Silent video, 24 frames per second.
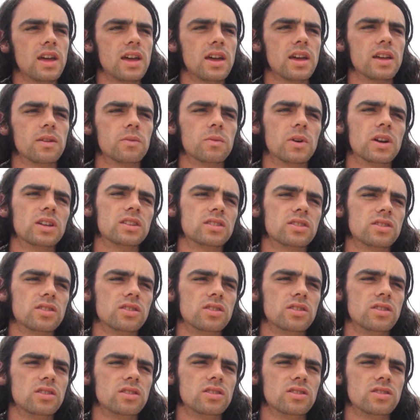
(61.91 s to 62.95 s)
it went
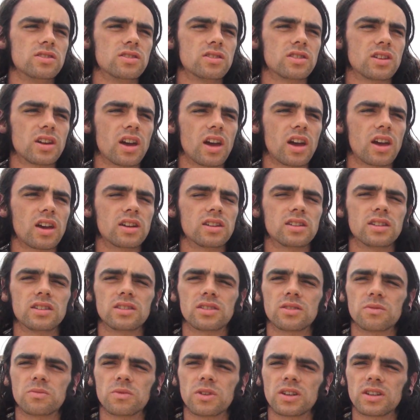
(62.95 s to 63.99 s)
to the UK and did
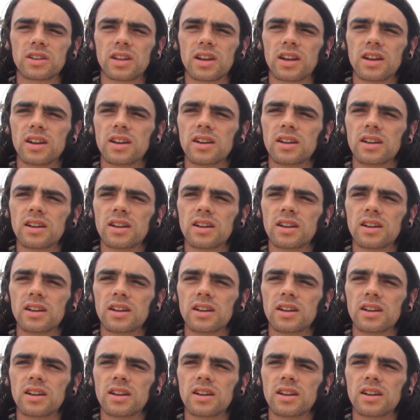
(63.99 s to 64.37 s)
some work there.